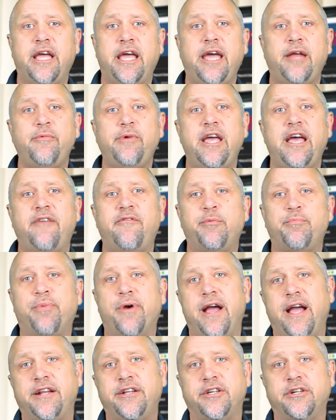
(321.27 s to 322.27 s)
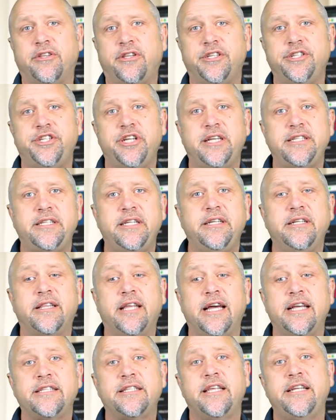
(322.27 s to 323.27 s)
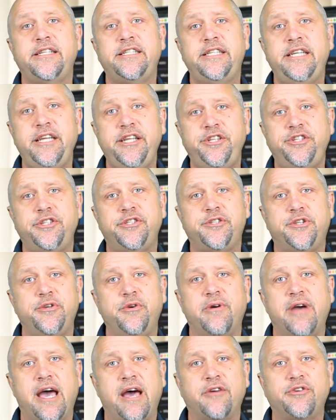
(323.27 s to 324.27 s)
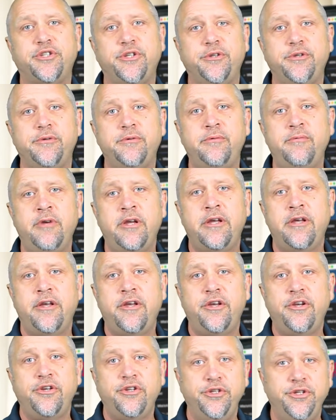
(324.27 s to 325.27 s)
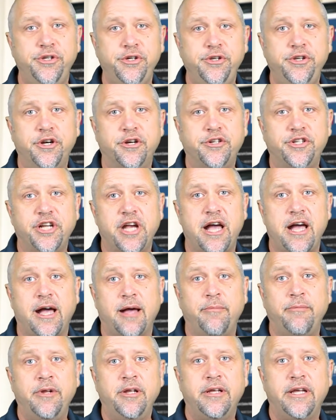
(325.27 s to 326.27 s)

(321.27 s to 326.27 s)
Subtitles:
and we have a practical adjusting class that teaches you how to do your job.